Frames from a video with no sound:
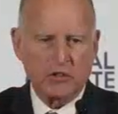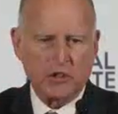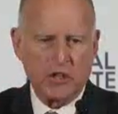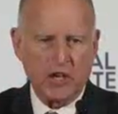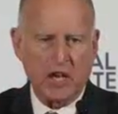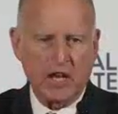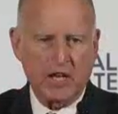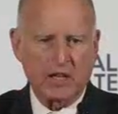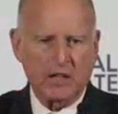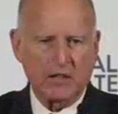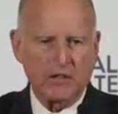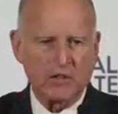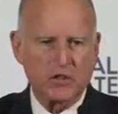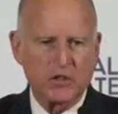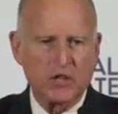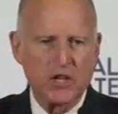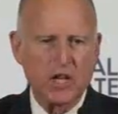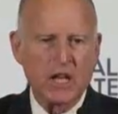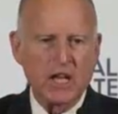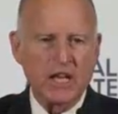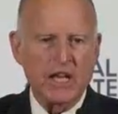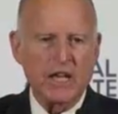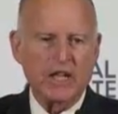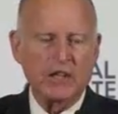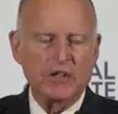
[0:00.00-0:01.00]
challenge
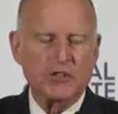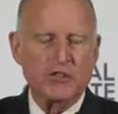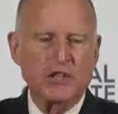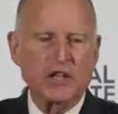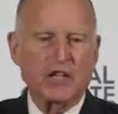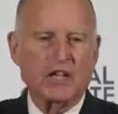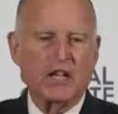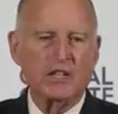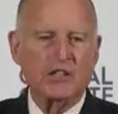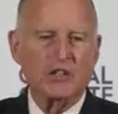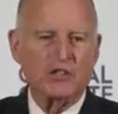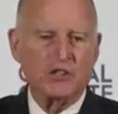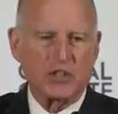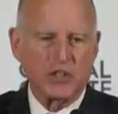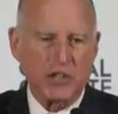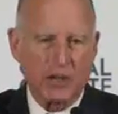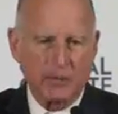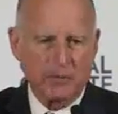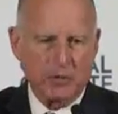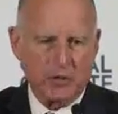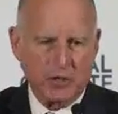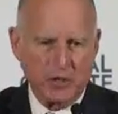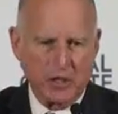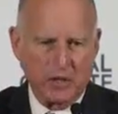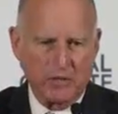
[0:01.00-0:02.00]
is the
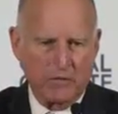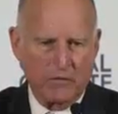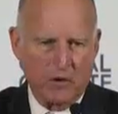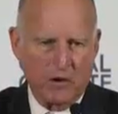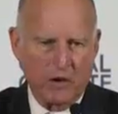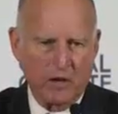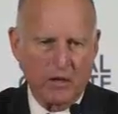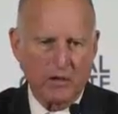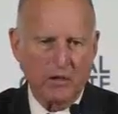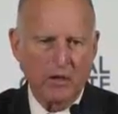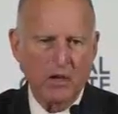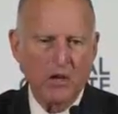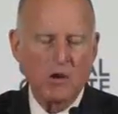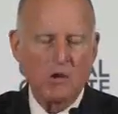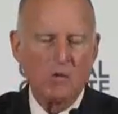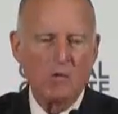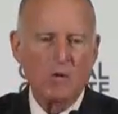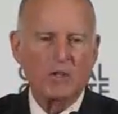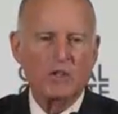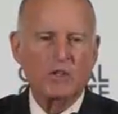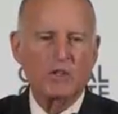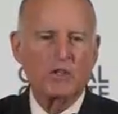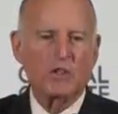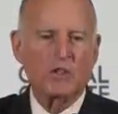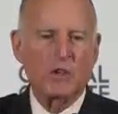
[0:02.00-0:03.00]
consumption of oil,
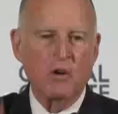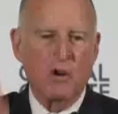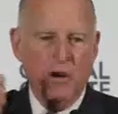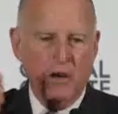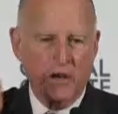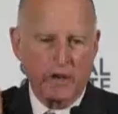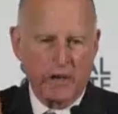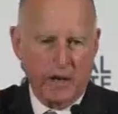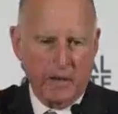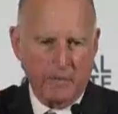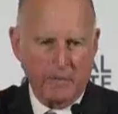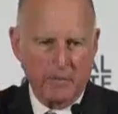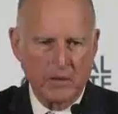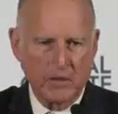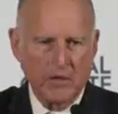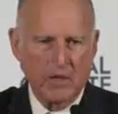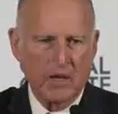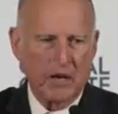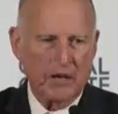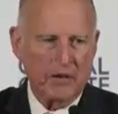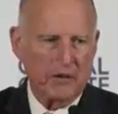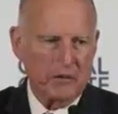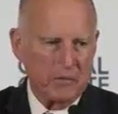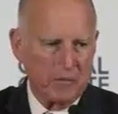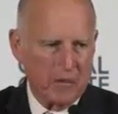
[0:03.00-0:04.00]
which is going up.
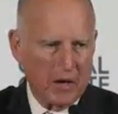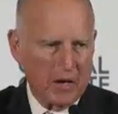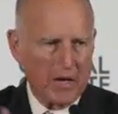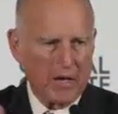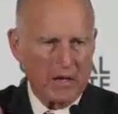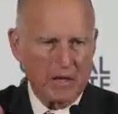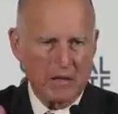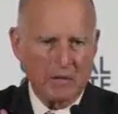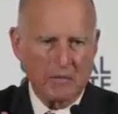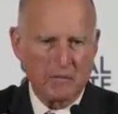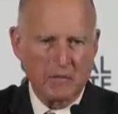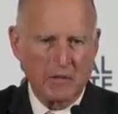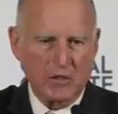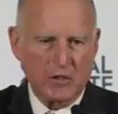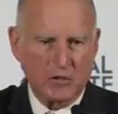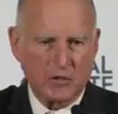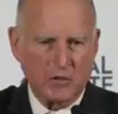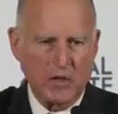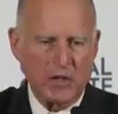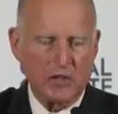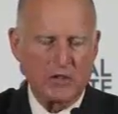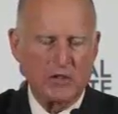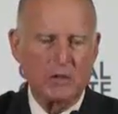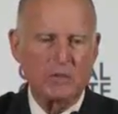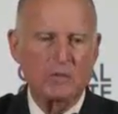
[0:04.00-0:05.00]
We asked Governor
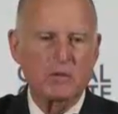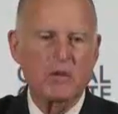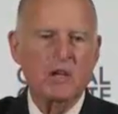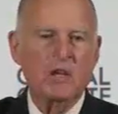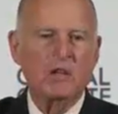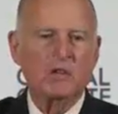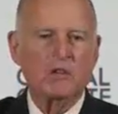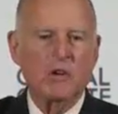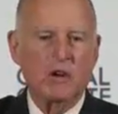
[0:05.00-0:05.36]
Brown about all